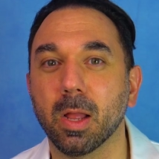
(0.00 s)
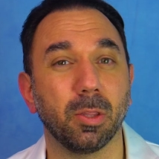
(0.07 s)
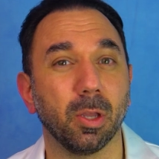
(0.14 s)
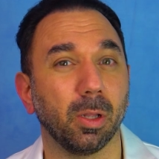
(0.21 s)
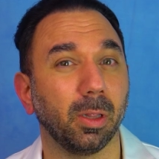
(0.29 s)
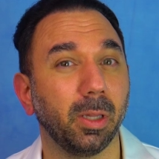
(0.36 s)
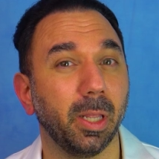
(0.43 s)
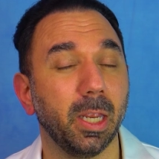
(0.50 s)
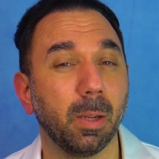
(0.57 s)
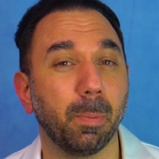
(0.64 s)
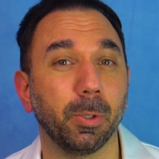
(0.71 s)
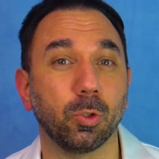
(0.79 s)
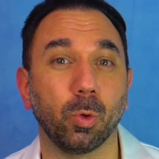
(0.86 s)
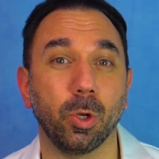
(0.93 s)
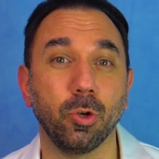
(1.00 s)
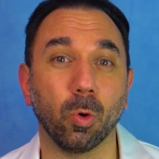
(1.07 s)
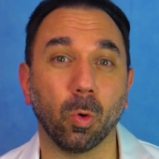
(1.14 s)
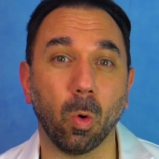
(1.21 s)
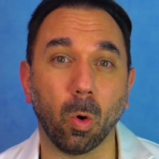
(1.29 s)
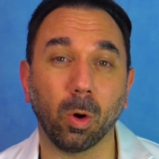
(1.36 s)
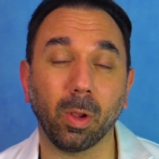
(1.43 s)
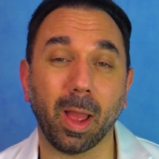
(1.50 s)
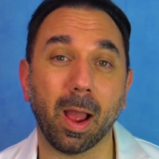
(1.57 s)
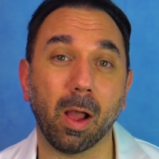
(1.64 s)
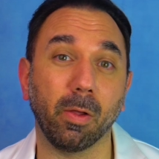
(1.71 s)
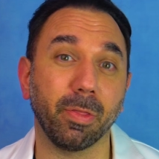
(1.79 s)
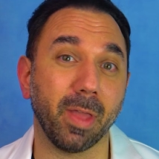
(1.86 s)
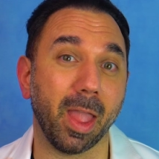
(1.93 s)
the link between your oral
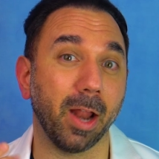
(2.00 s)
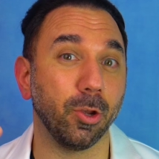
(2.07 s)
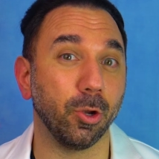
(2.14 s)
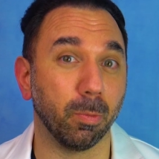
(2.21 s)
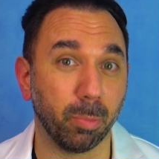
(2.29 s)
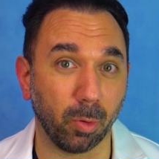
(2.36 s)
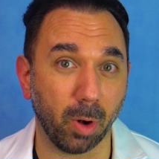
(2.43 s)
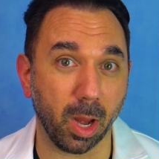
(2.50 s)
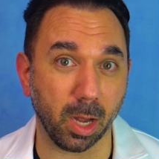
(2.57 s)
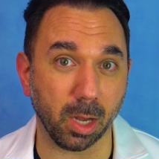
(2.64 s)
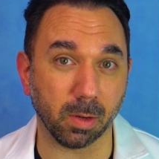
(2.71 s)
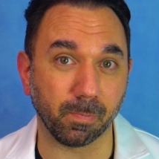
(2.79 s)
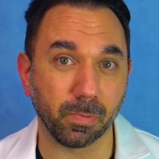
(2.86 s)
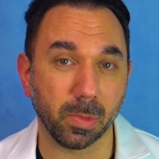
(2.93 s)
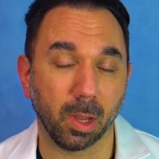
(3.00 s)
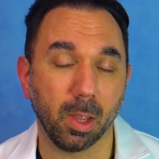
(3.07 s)
health and your brain.